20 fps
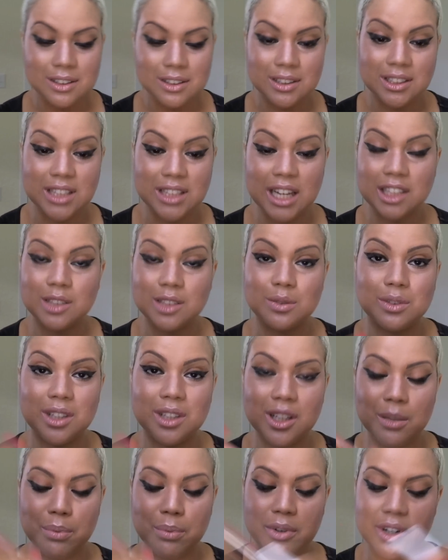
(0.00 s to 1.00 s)
It's actually
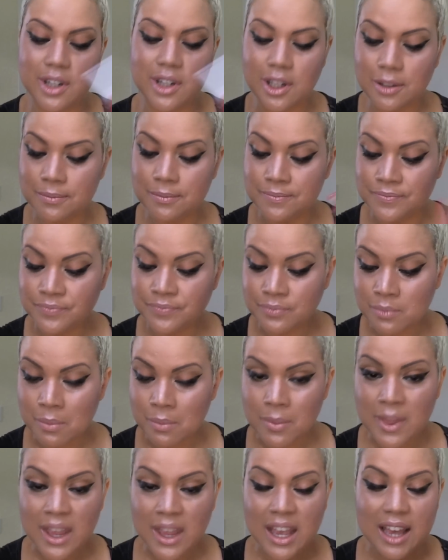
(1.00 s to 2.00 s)
really pretty.
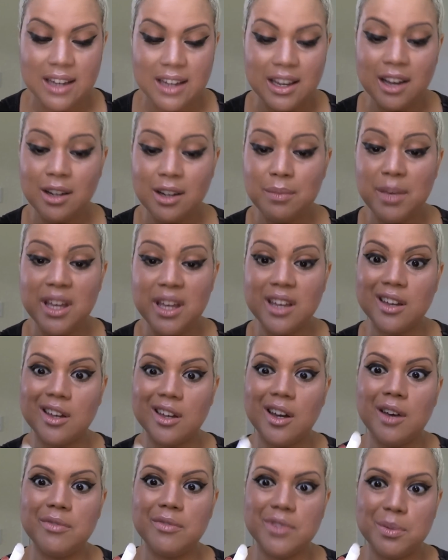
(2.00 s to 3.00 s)
And now to make it
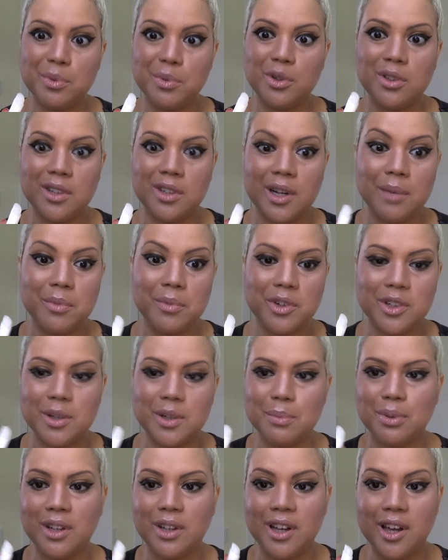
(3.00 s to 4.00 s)
comfortable, I'm going to
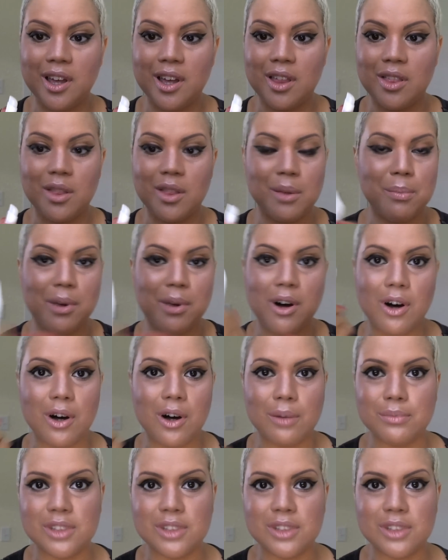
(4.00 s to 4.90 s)
apply the balm.